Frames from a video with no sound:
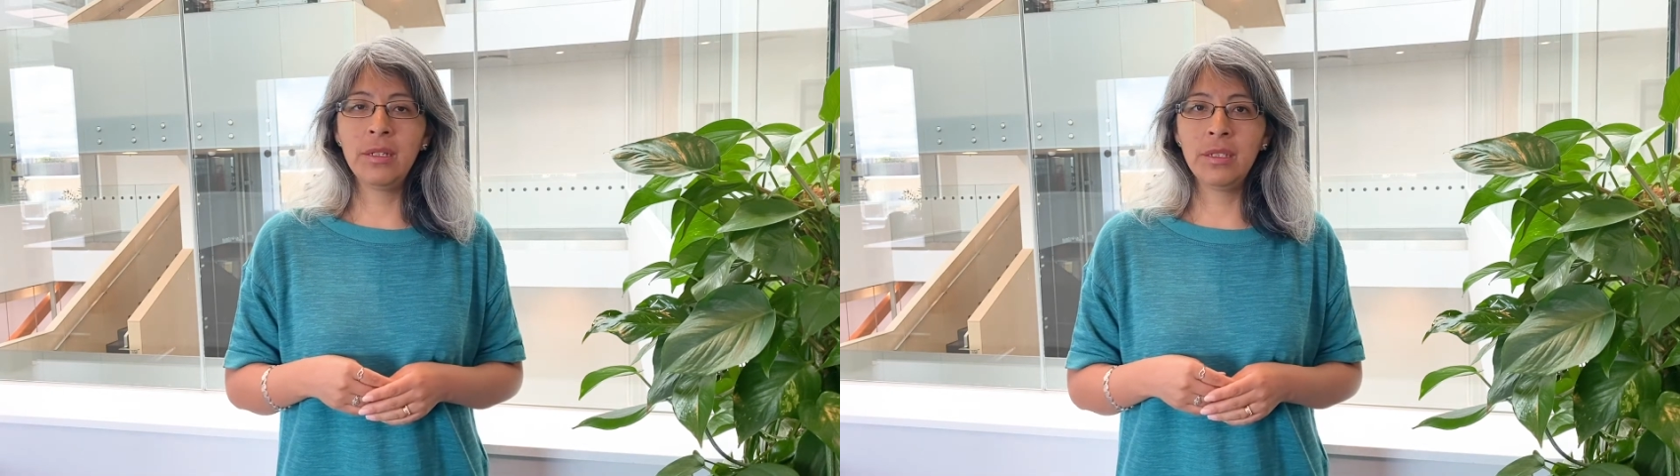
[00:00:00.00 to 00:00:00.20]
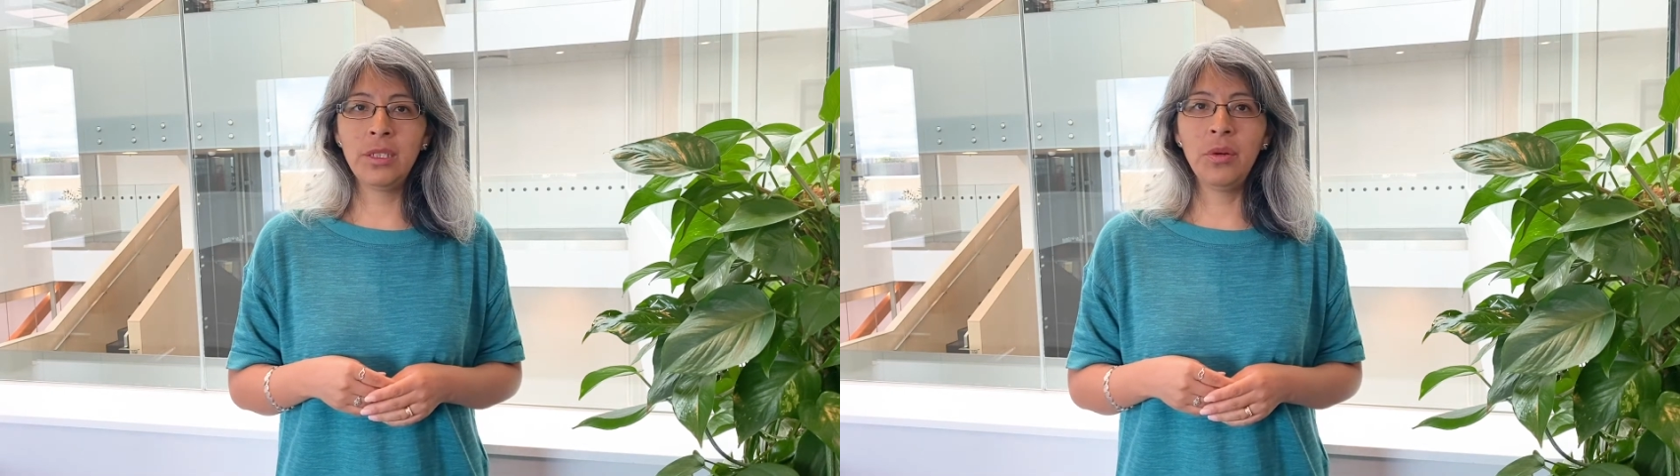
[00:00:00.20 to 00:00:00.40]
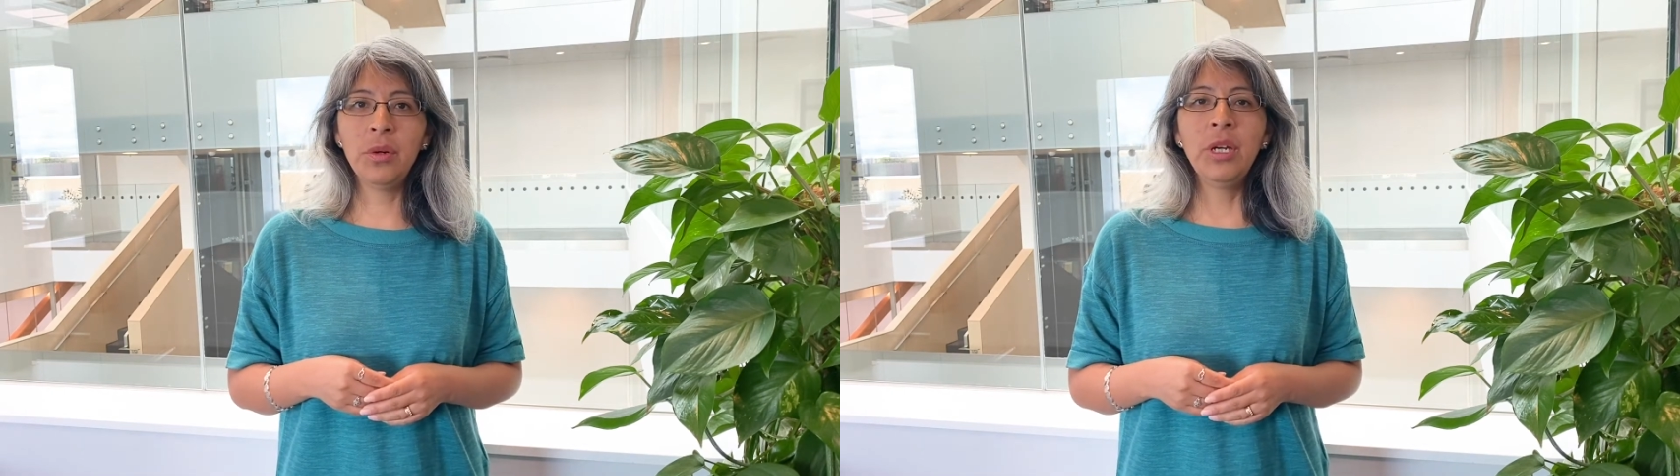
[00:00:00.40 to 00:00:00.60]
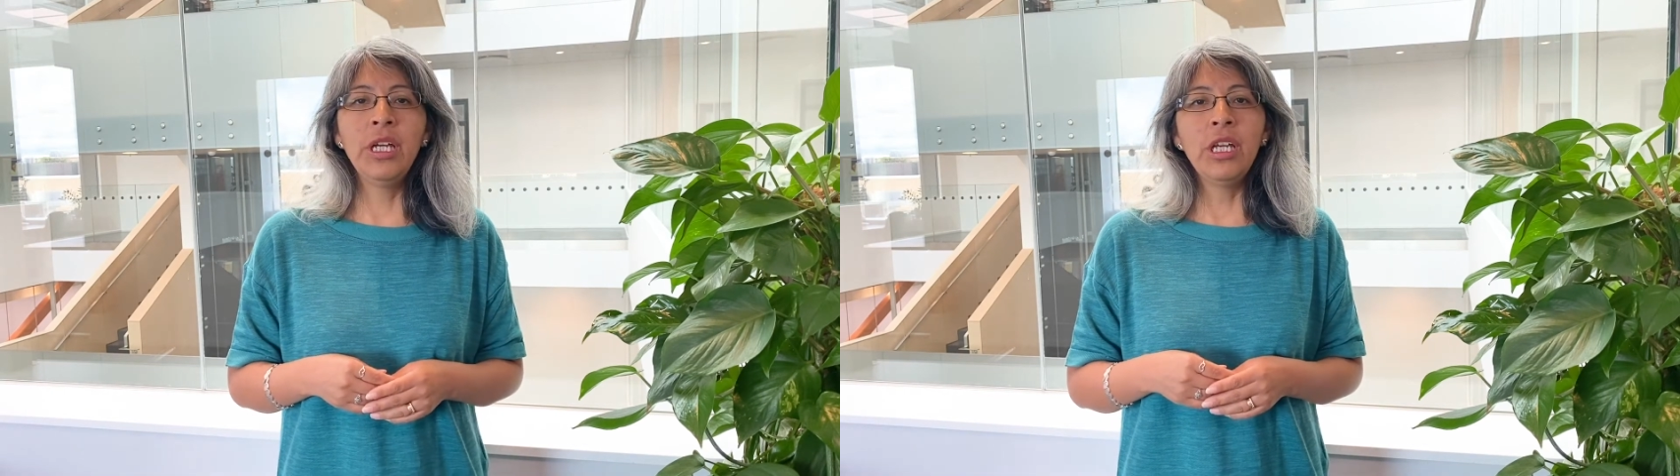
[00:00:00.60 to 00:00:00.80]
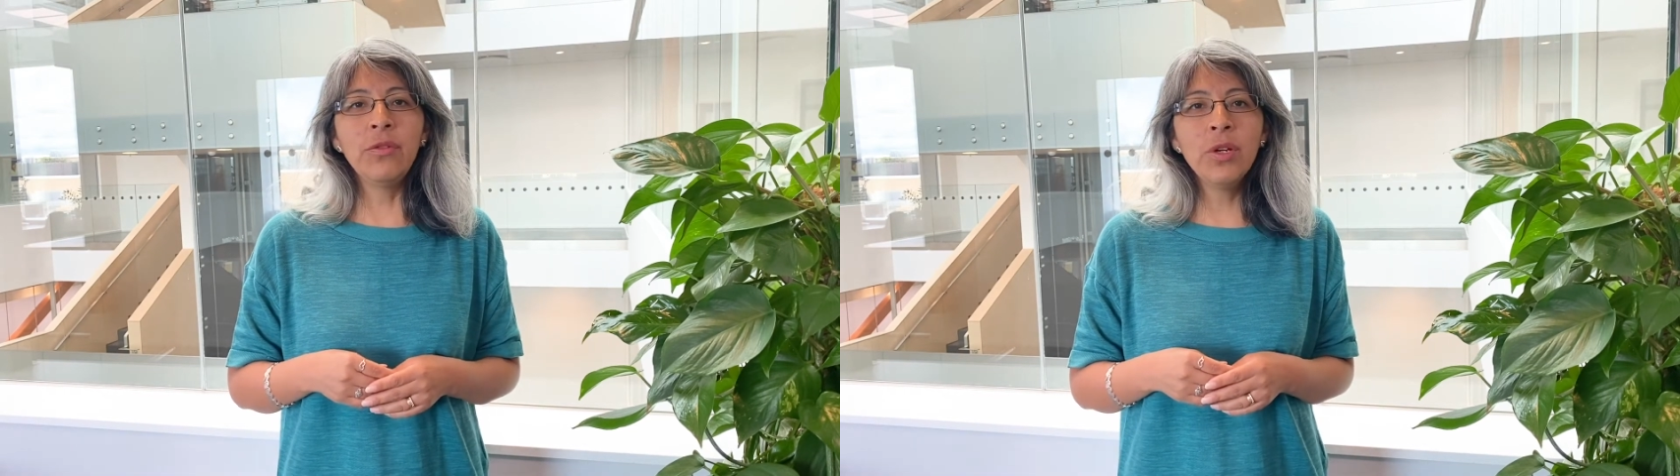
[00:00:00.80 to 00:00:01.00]
So,
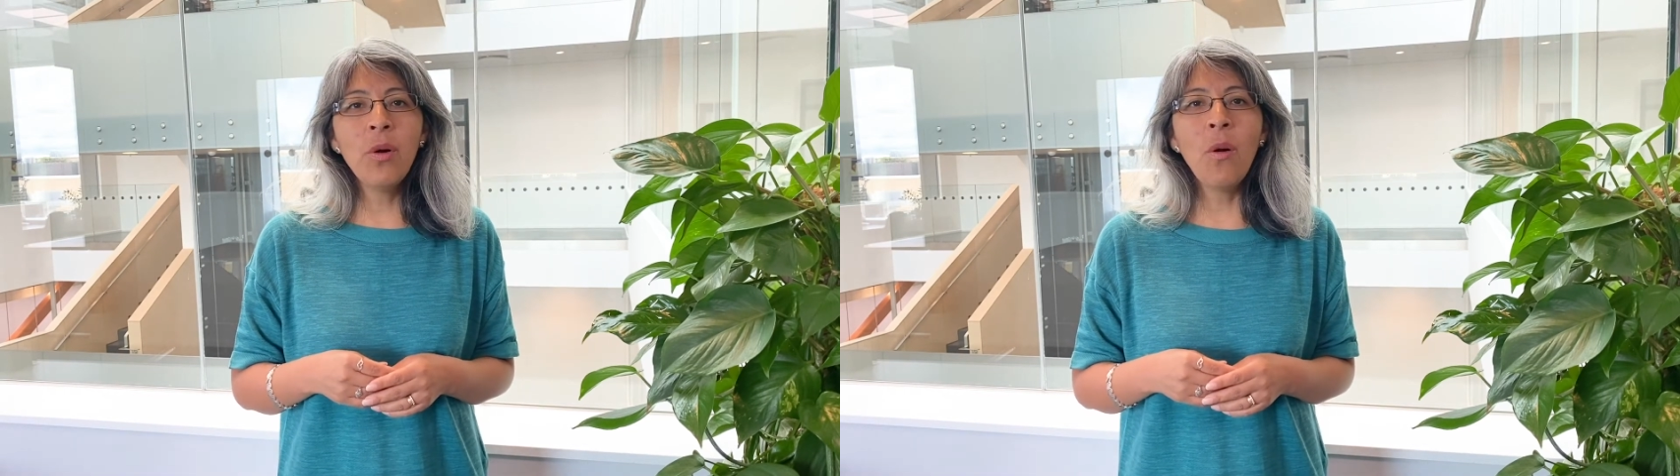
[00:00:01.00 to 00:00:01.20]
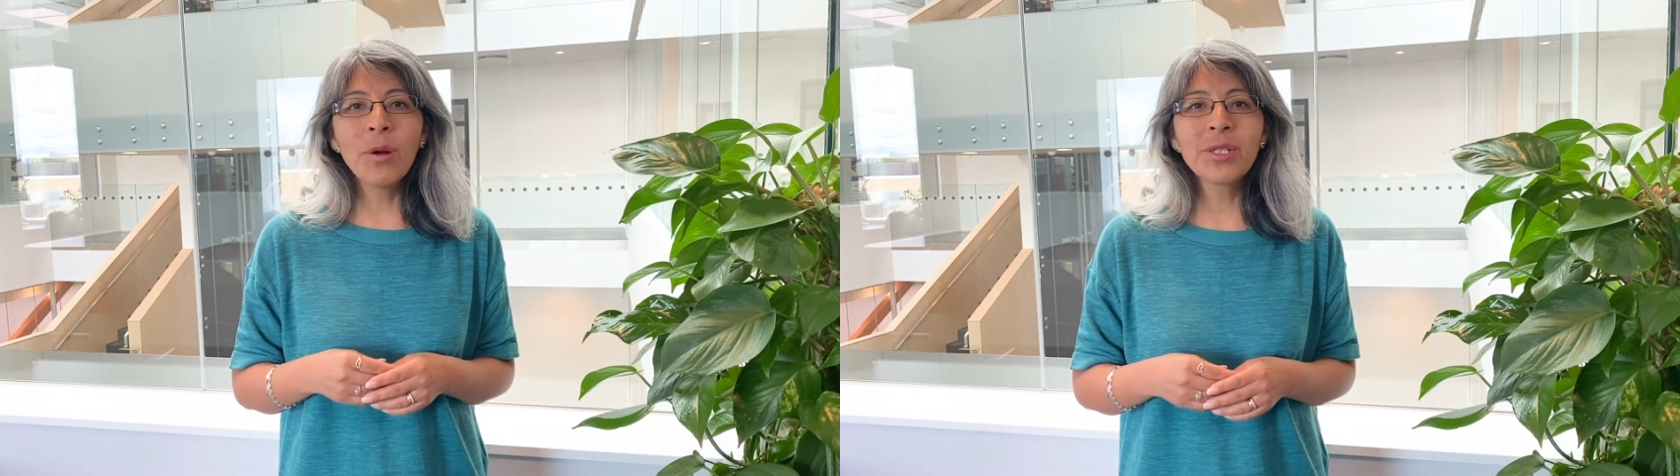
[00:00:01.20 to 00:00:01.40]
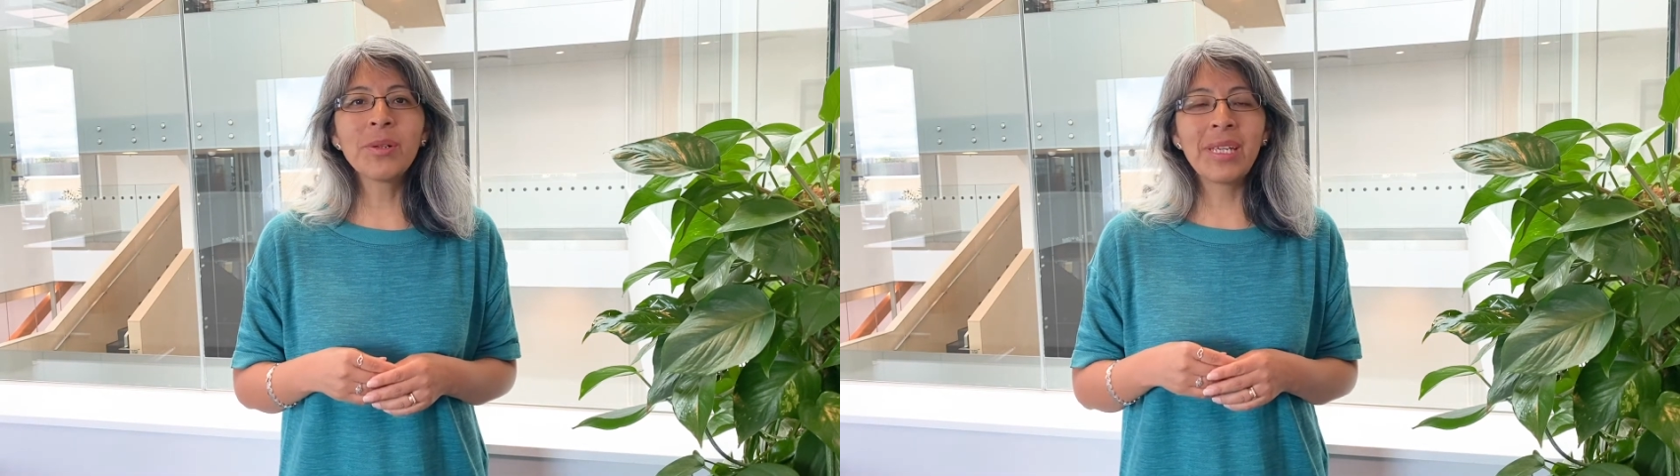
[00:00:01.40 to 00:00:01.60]
if you also